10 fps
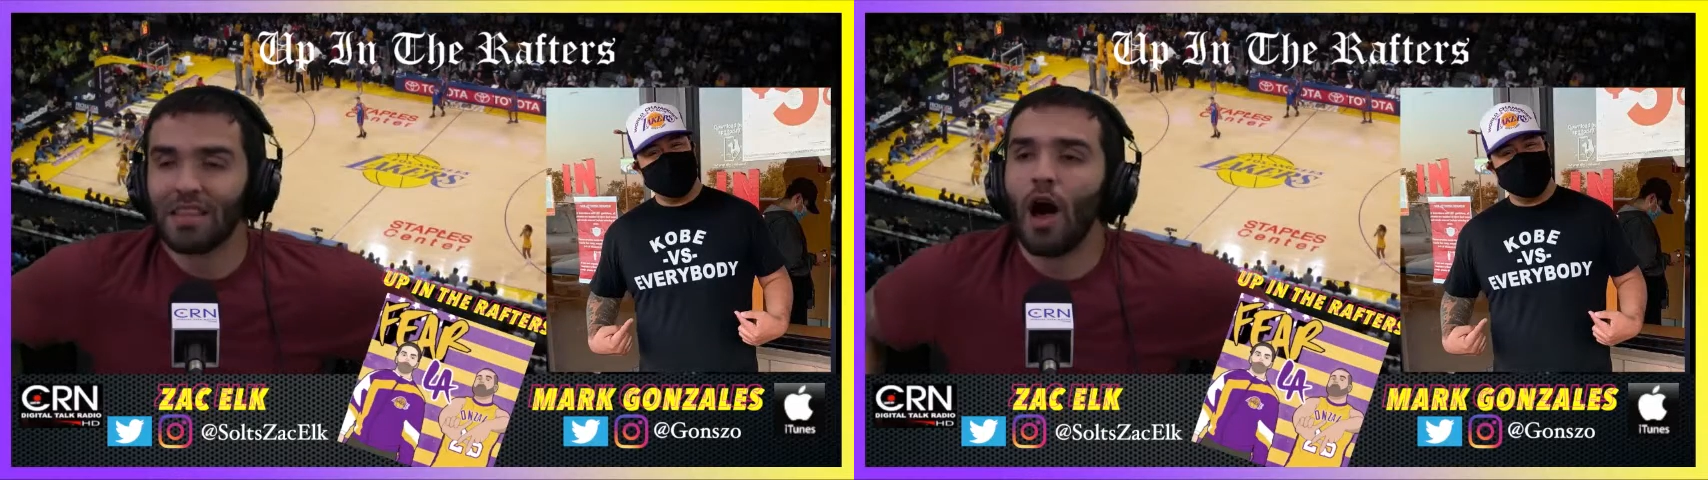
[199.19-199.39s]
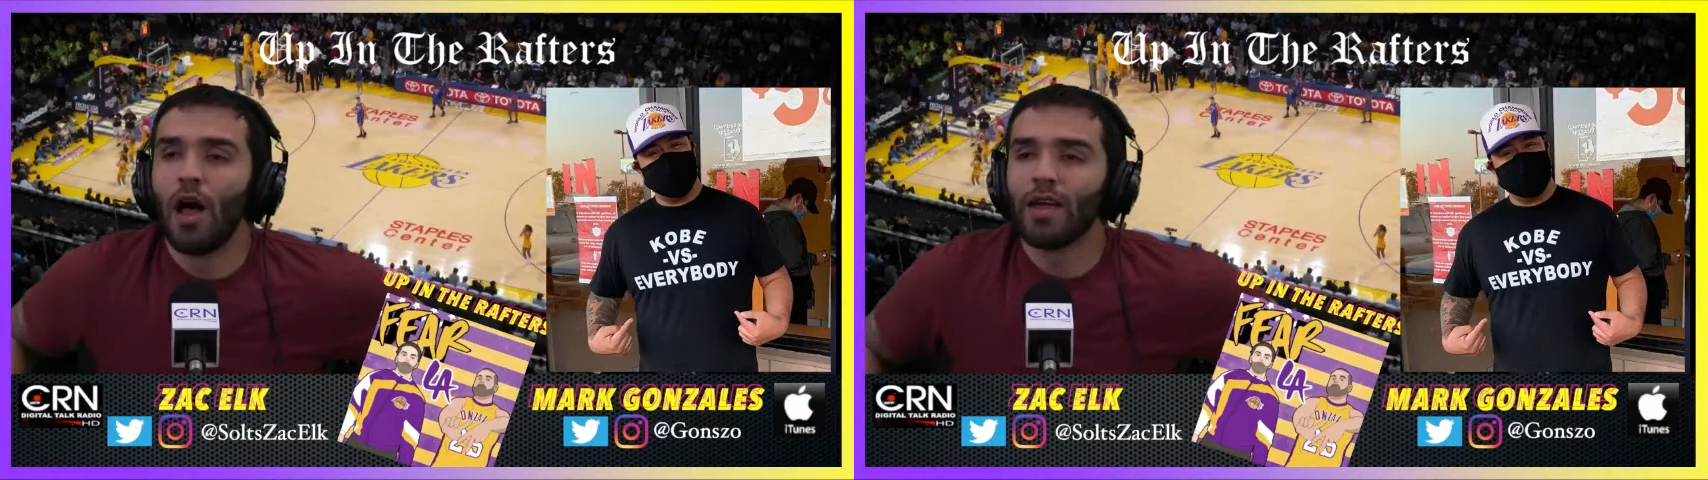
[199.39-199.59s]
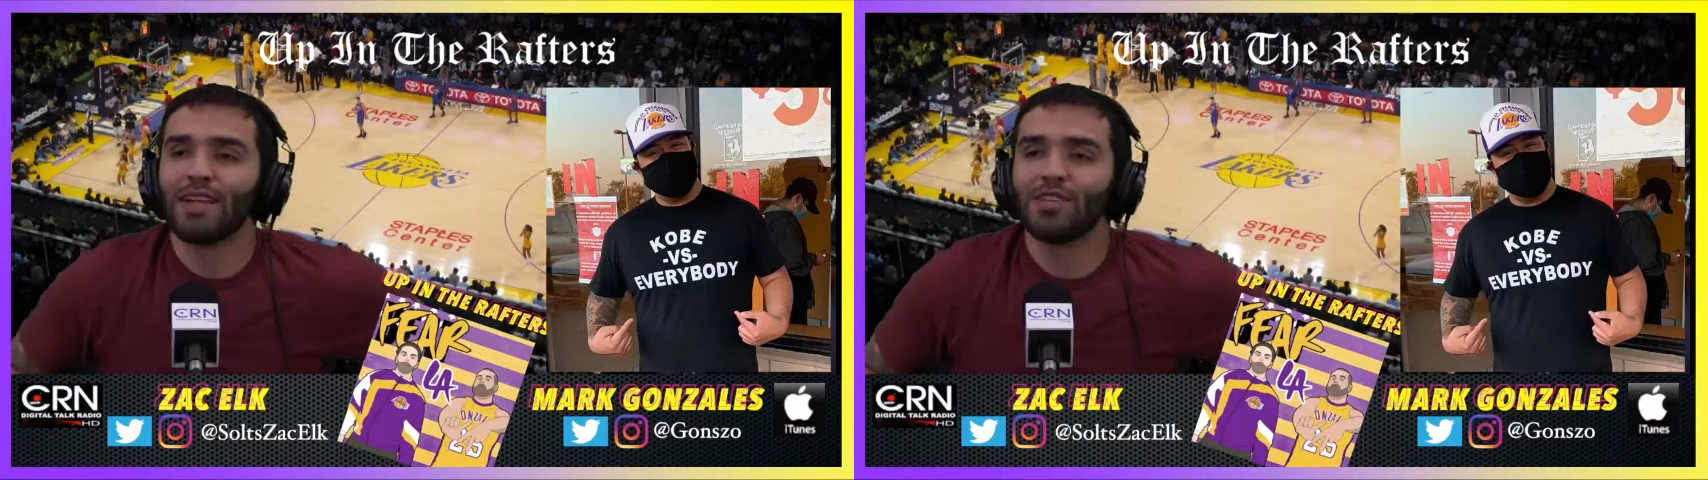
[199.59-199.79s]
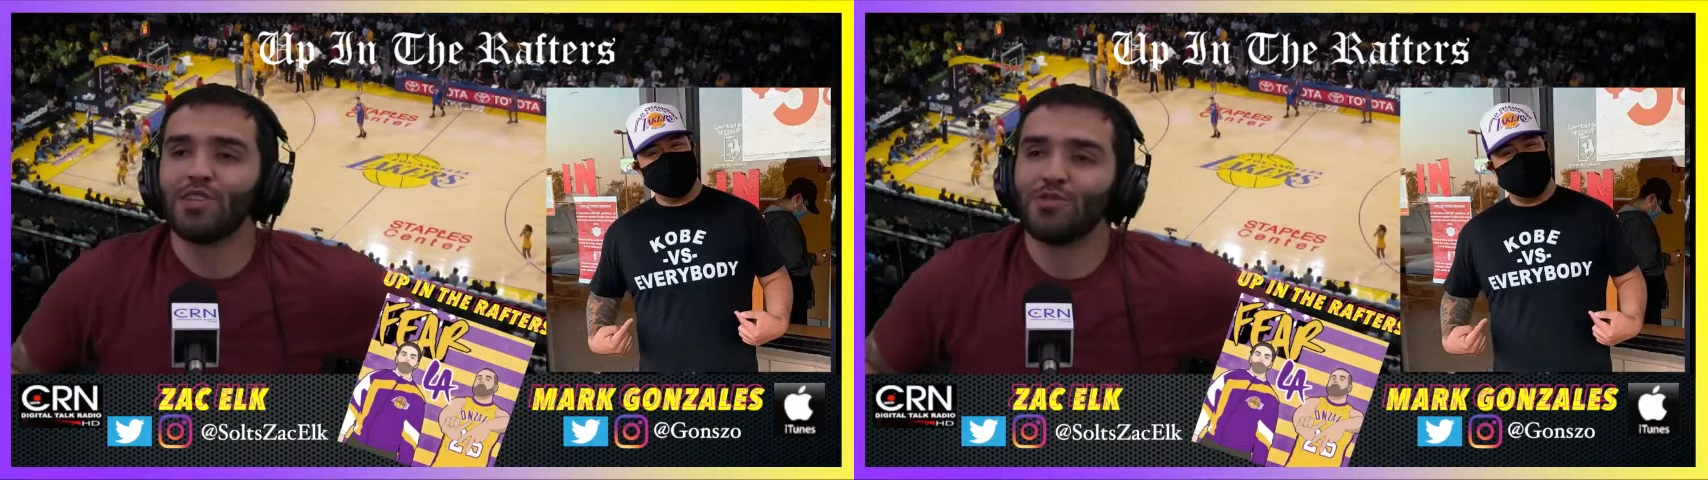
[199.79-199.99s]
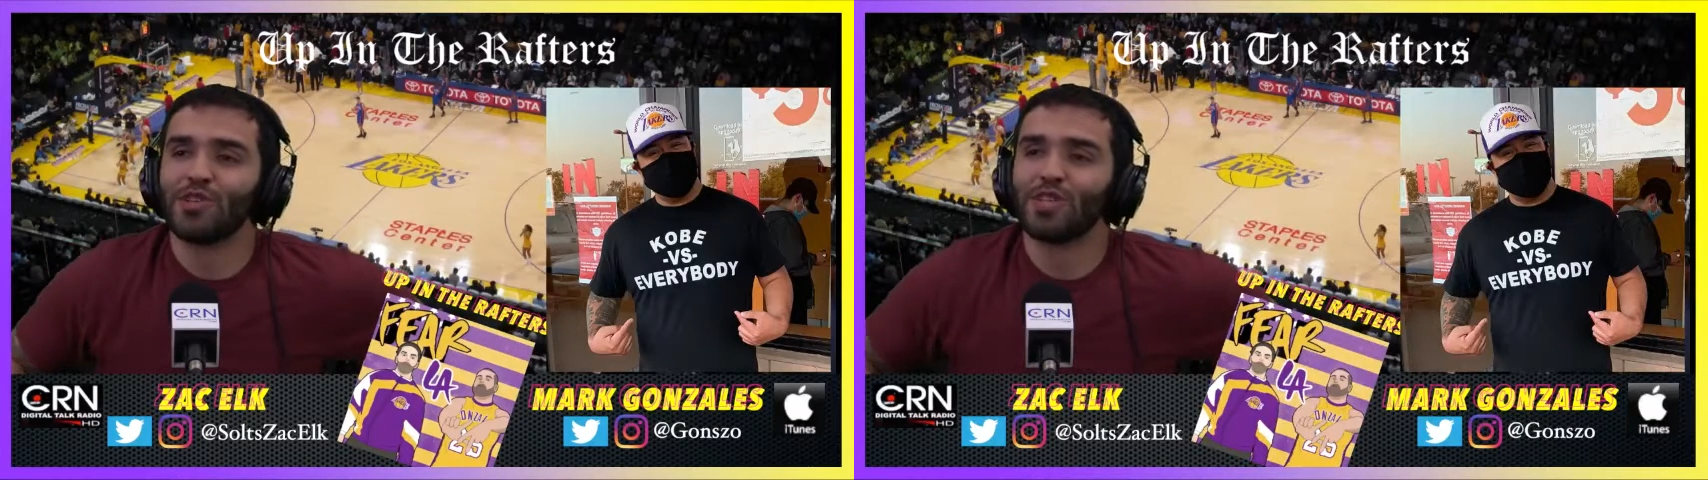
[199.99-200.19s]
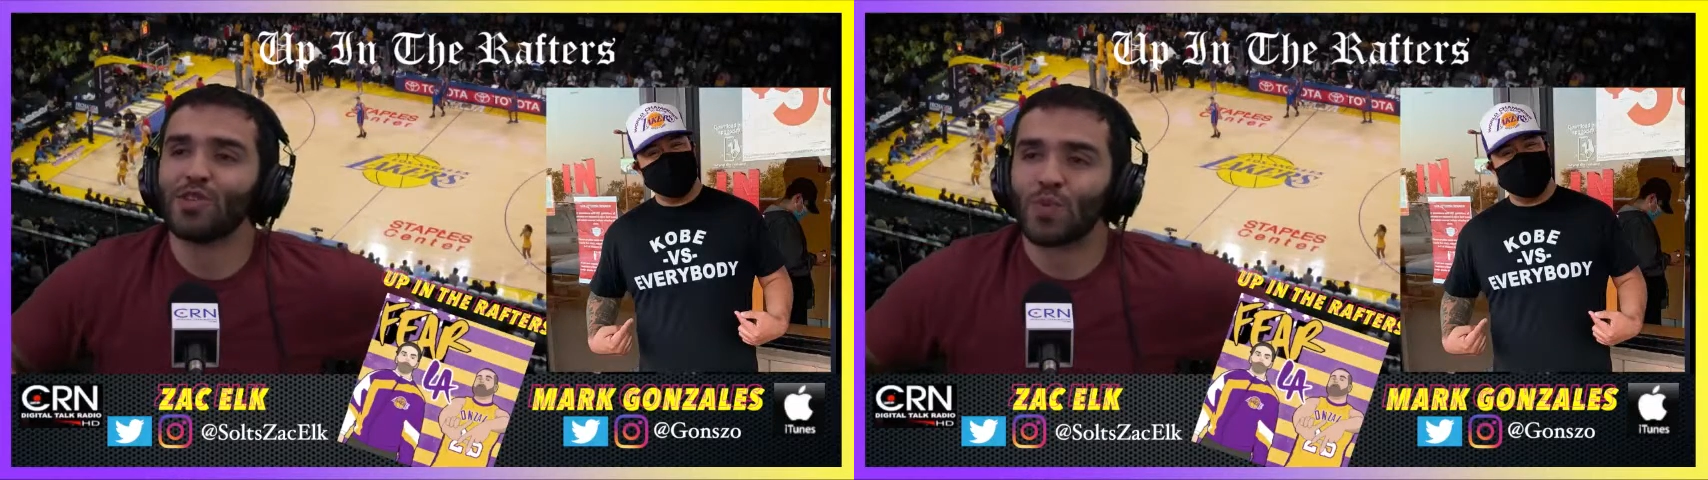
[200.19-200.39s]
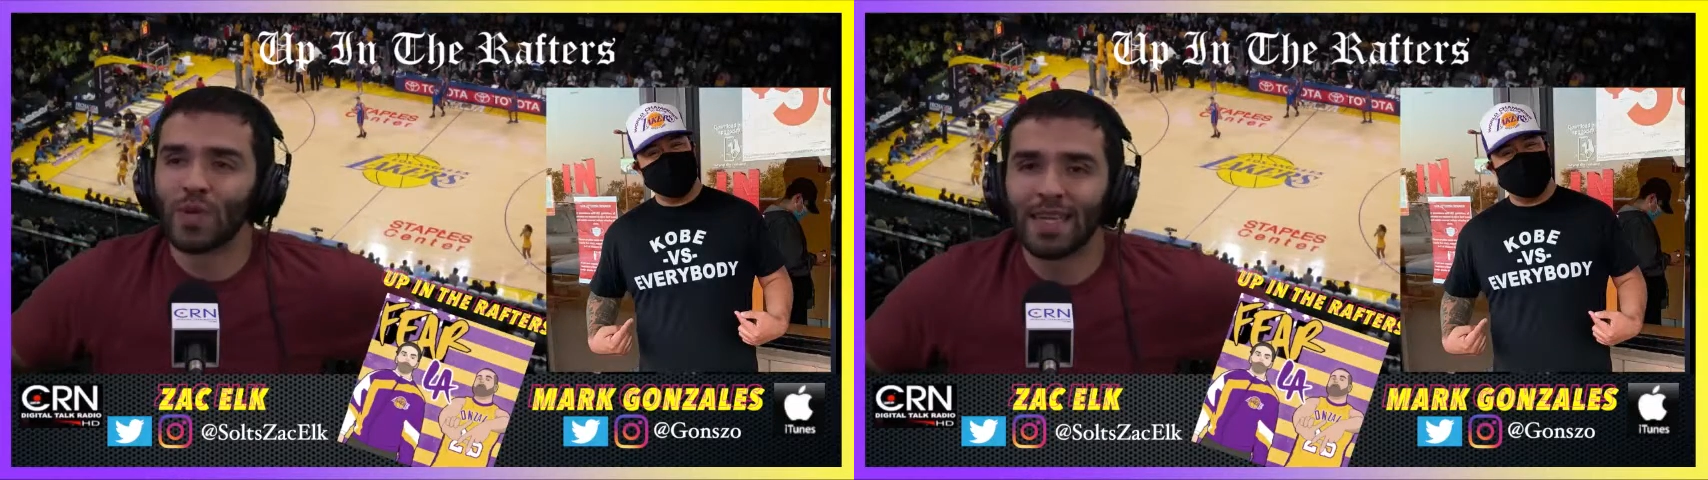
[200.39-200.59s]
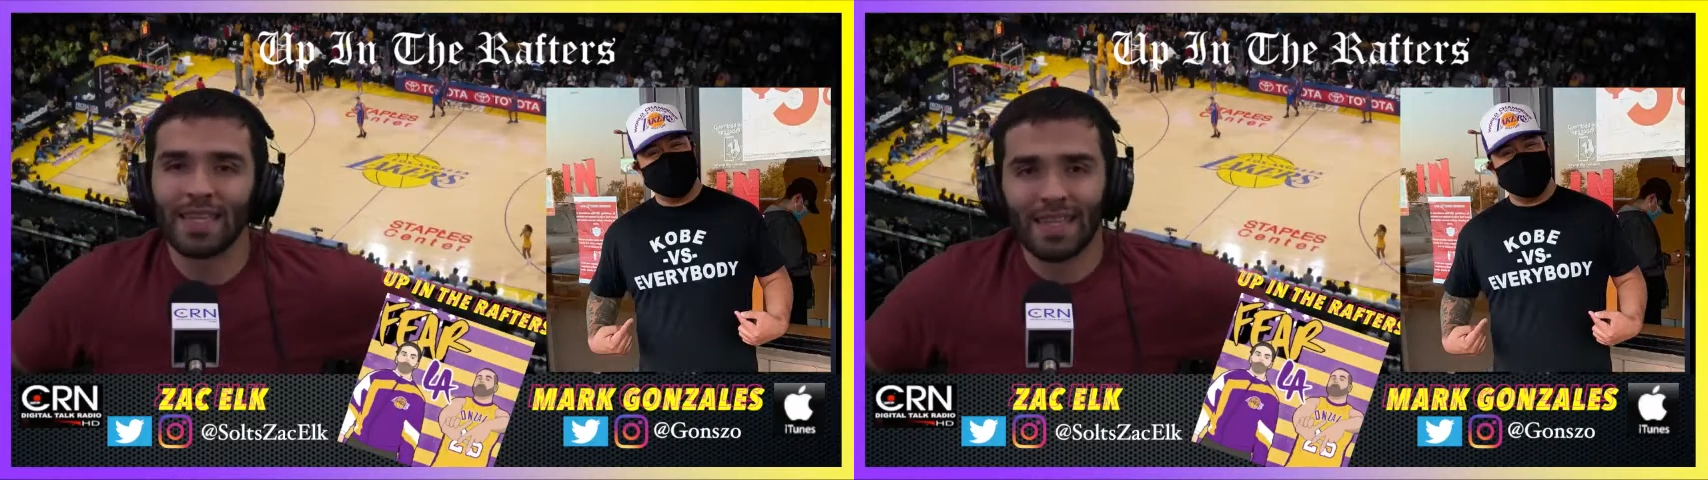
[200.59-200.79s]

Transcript: all he had to do was just read the